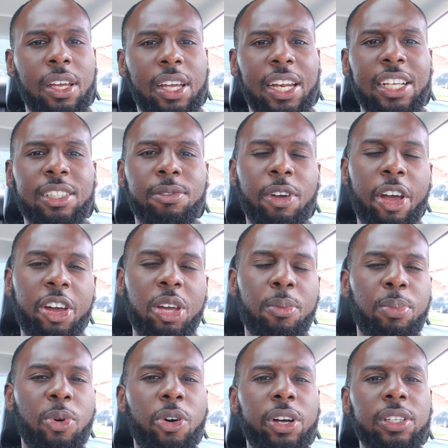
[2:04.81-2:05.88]
And it's very
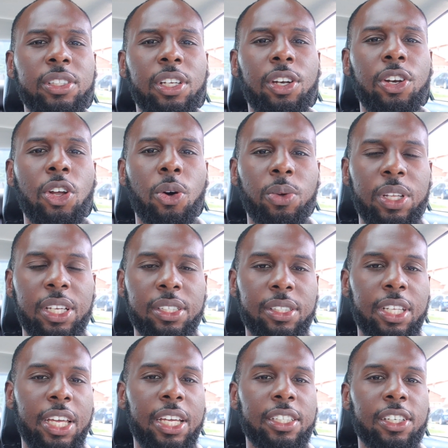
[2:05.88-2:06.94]
important to know these
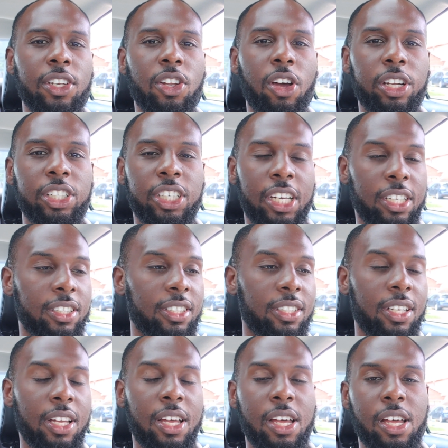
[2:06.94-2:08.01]
things and not just
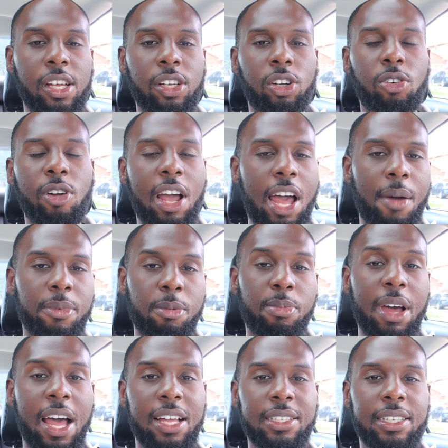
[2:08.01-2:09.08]
cram to
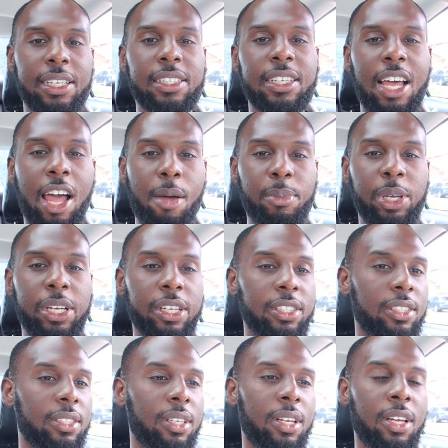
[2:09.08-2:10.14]
pass the exam,
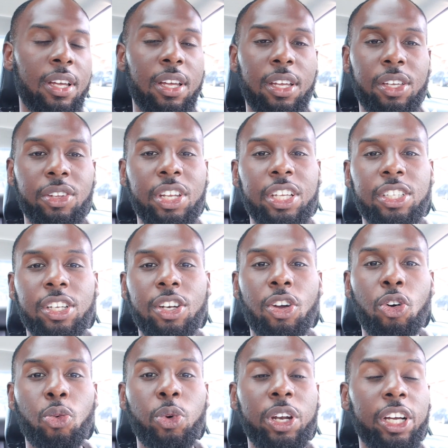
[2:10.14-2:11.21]
because you need to
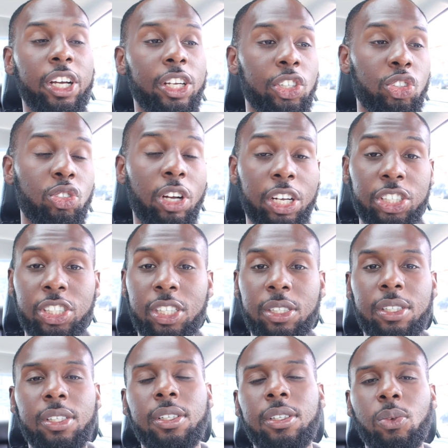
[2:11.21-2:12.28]
know what a
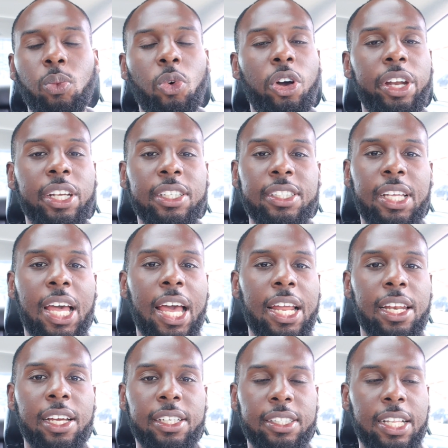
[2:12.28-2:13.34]
construction warning
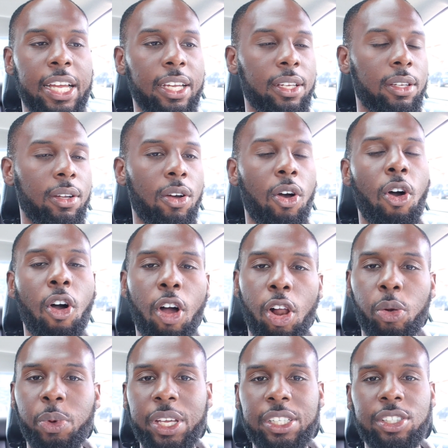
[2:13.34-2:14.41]
sign looks like, or
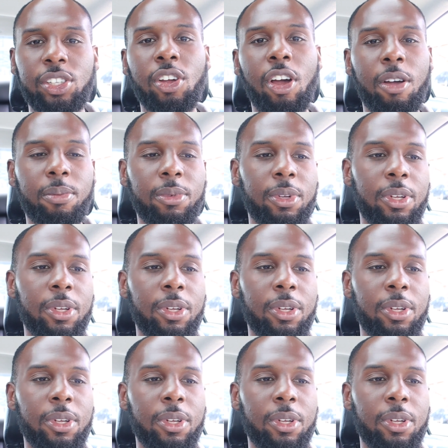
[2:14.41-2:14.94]
always stop,